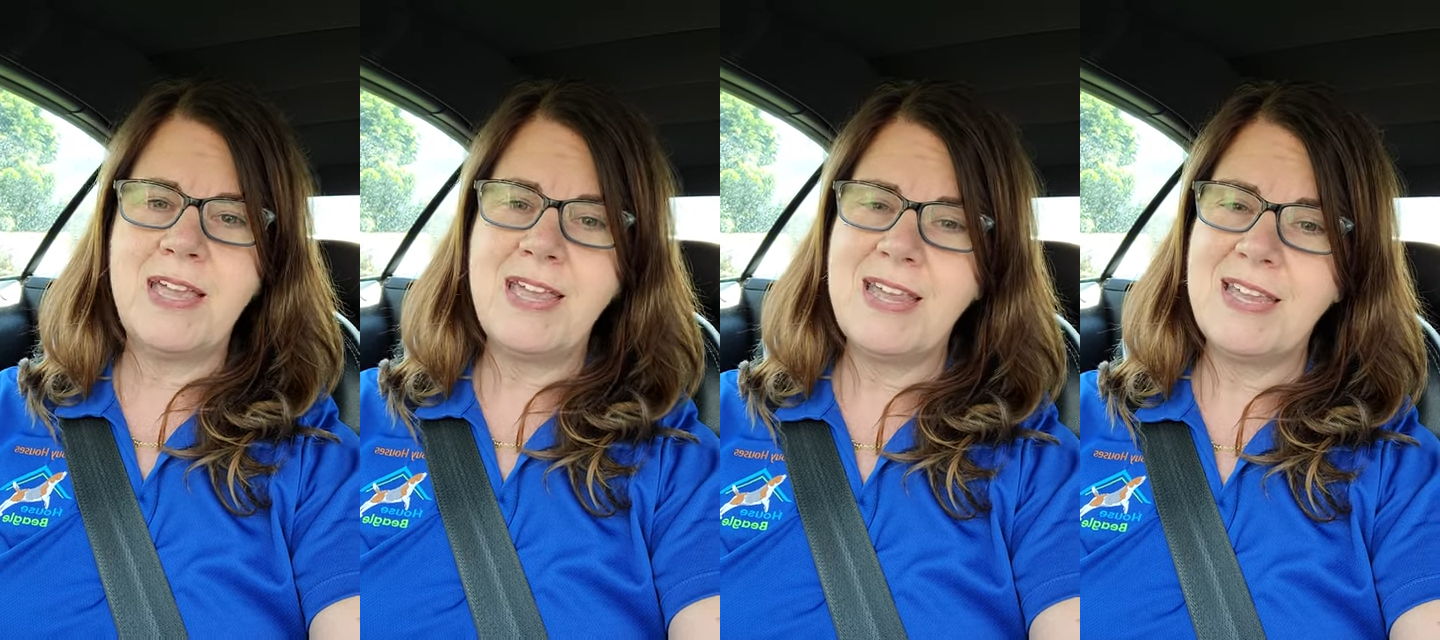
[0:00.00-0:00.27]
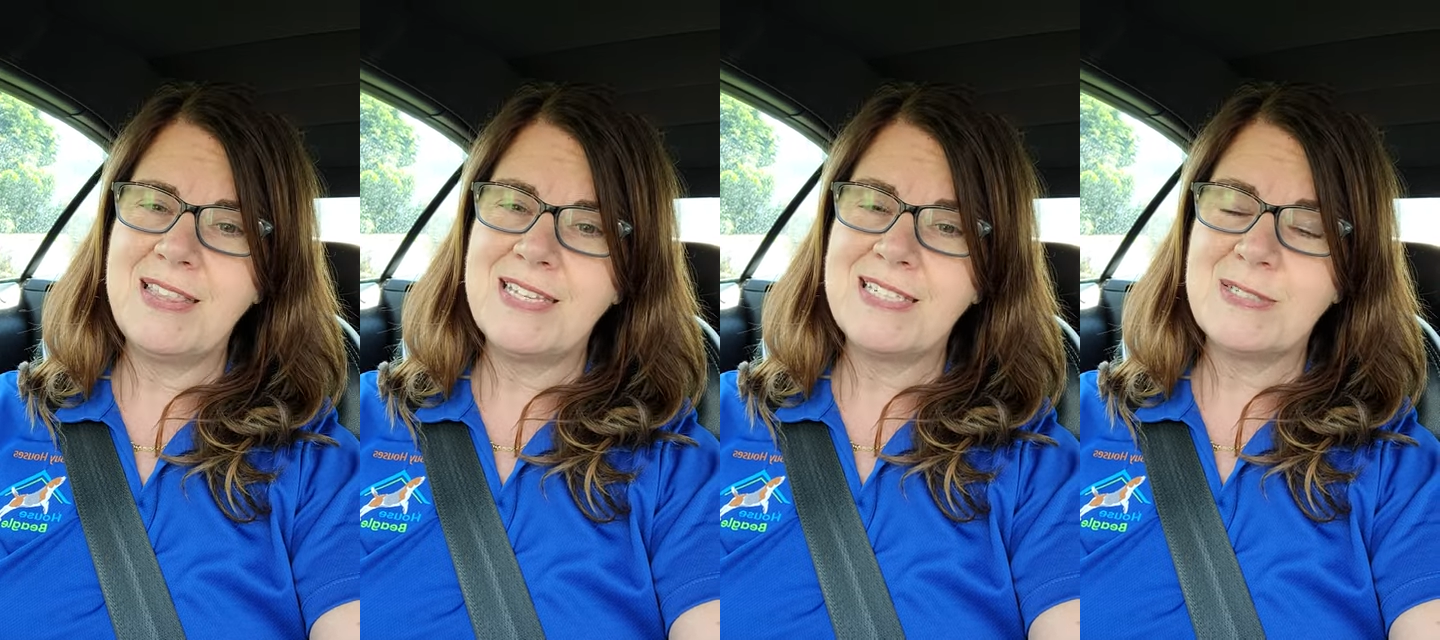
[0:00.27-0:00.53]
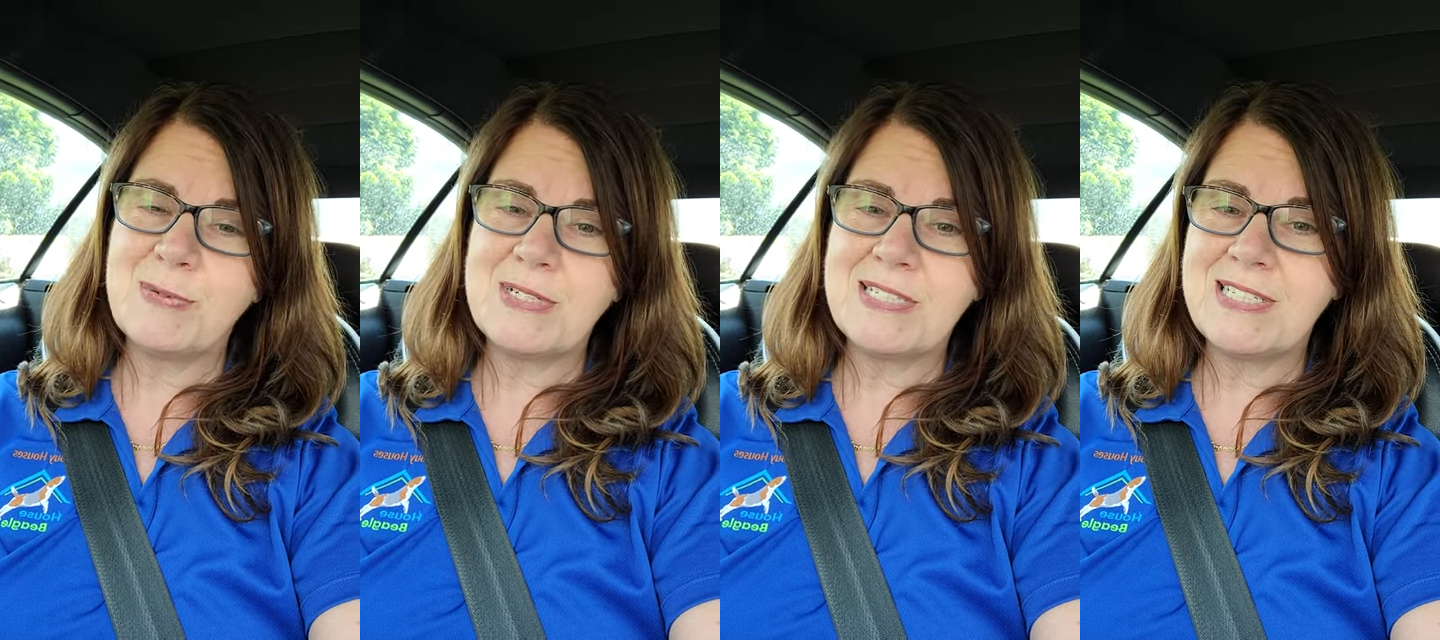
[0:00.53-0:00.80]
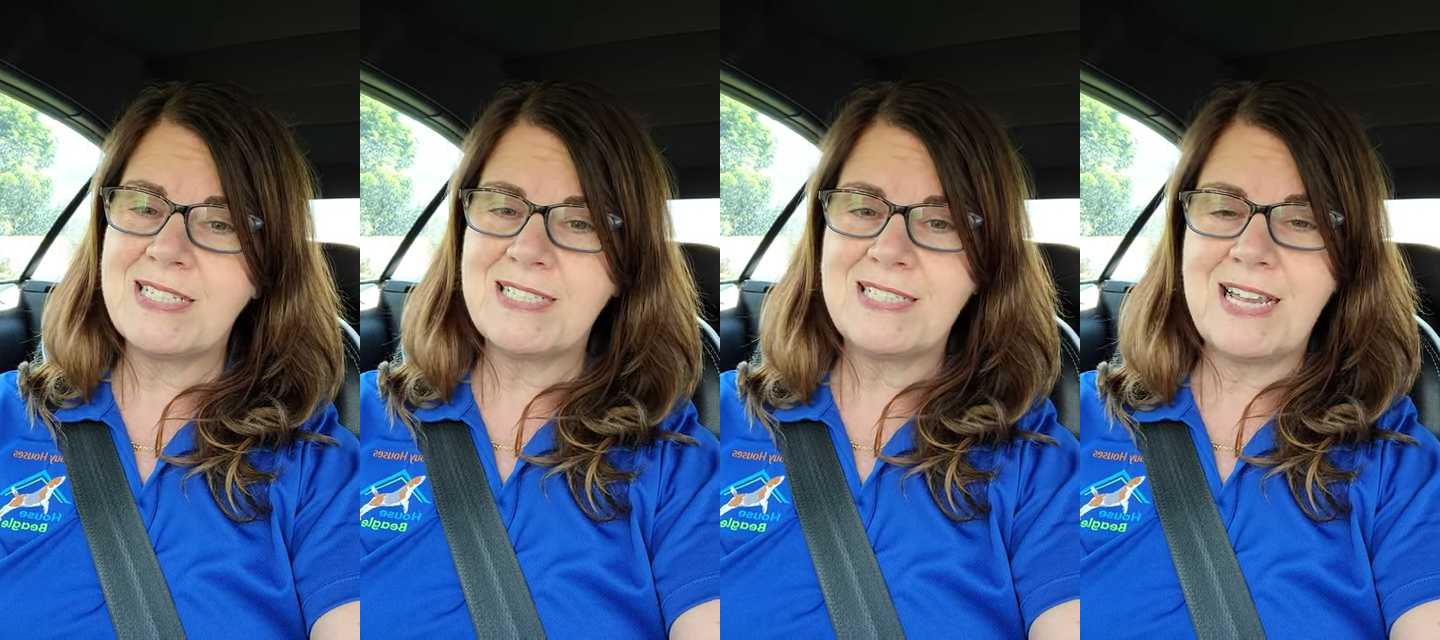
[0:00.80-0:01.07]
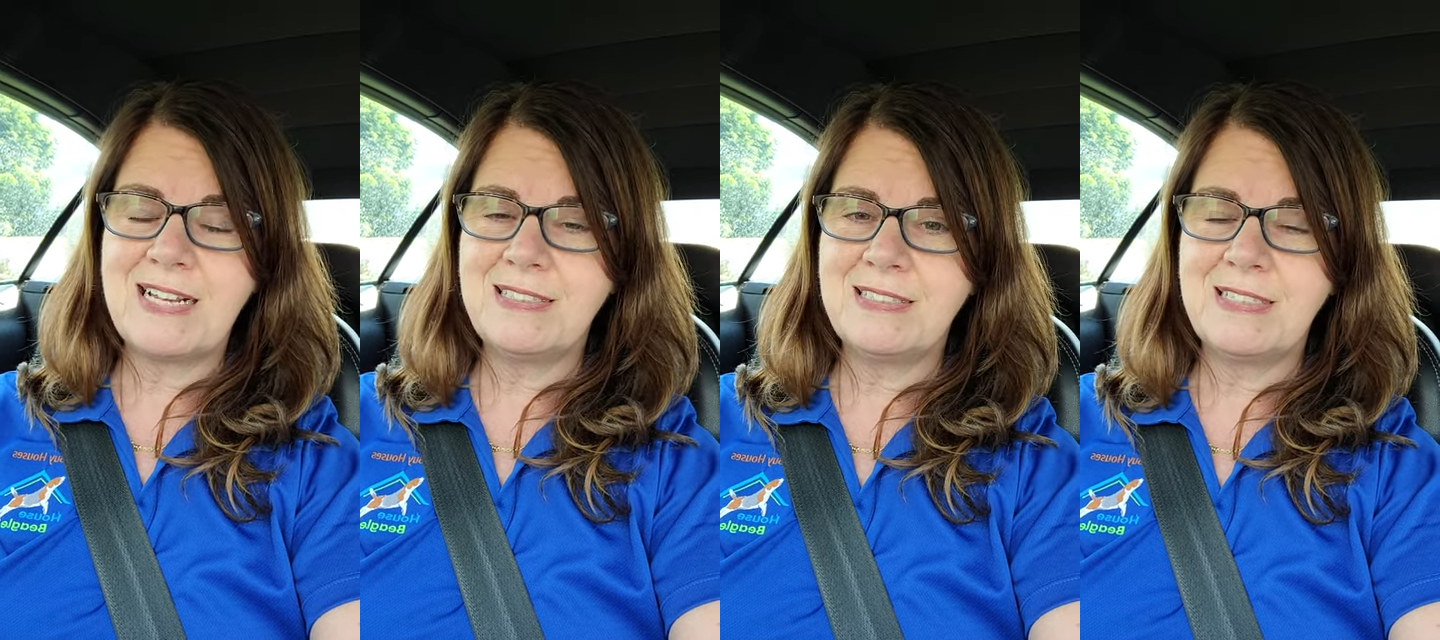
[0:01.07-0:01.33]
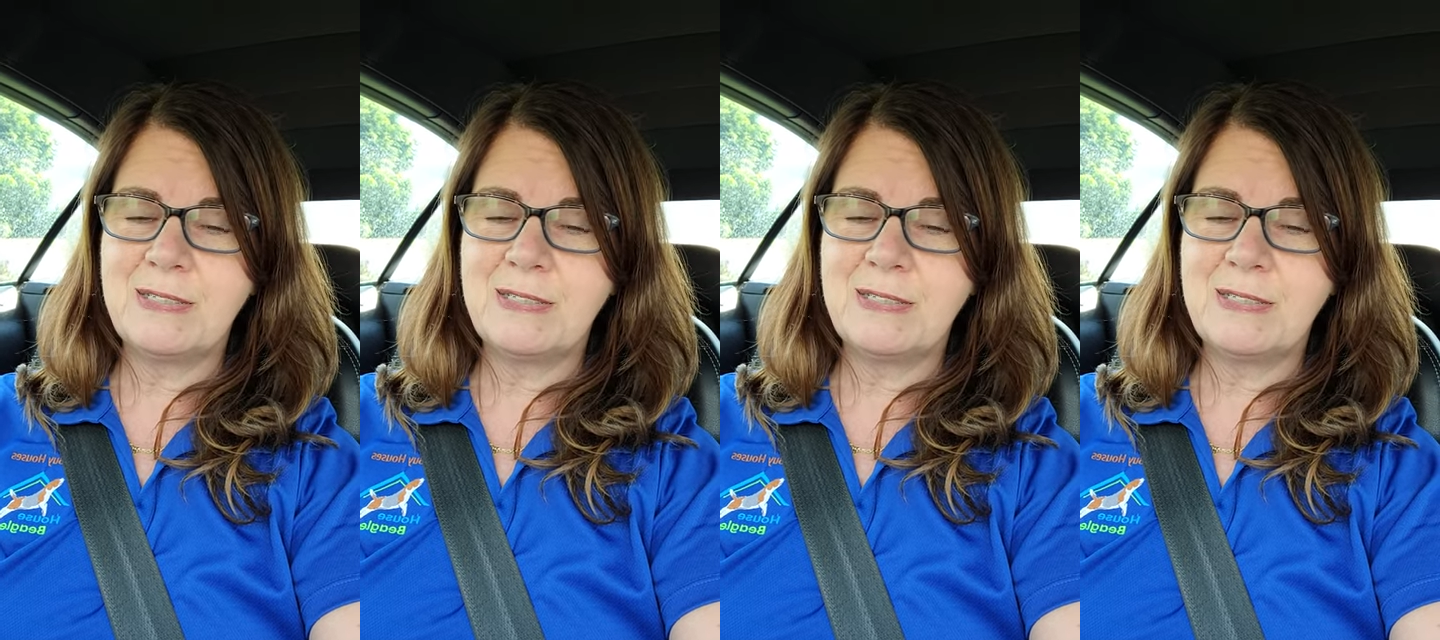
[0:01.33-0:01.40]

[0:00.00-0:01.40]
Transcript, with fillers: hey, this wasn't exactly